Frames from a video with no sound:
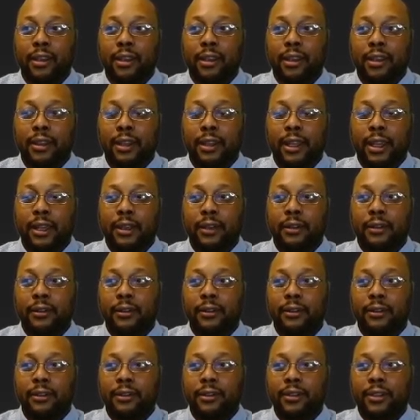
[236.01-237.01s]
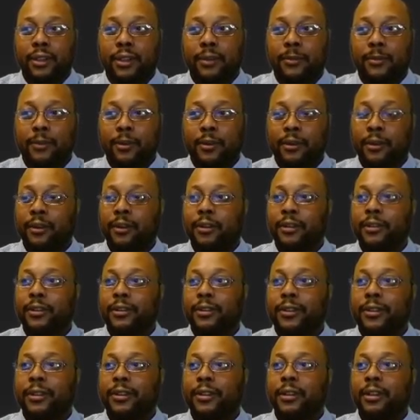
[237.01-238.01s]
letters and
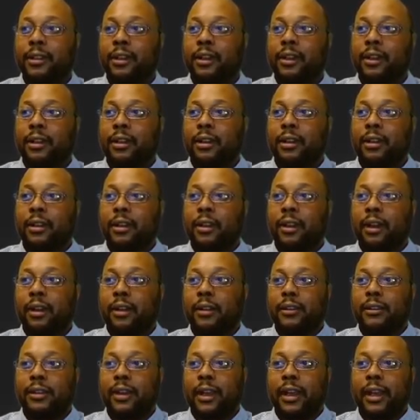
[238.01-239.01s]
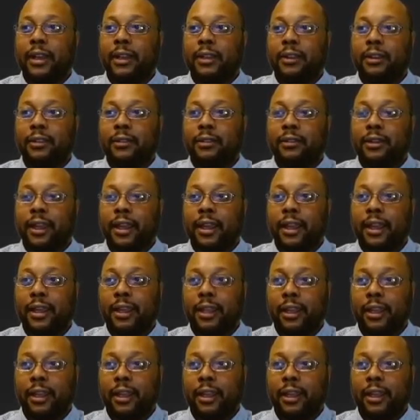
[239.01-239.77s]
words that you can